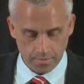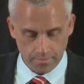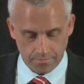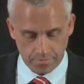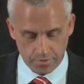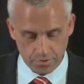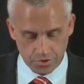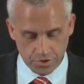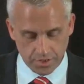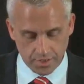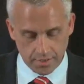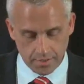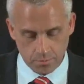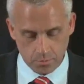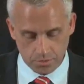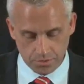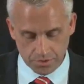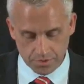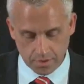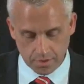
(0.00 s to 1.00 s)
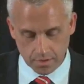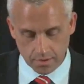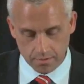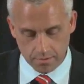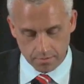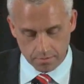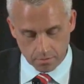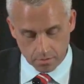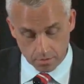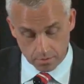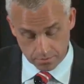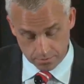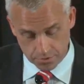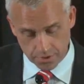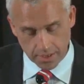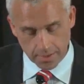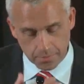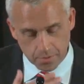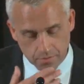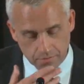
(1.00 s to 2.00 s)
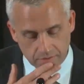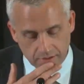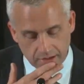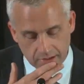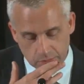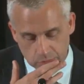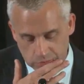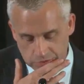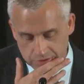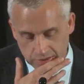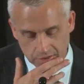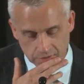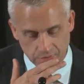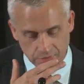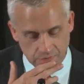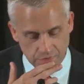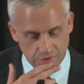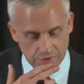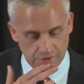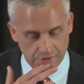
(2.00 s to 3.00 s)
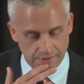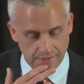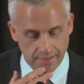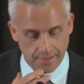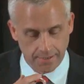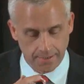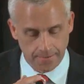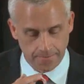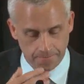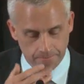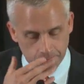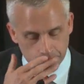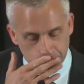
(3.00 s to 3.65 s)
1 John will start in, or chapter 5 will start in verse 9.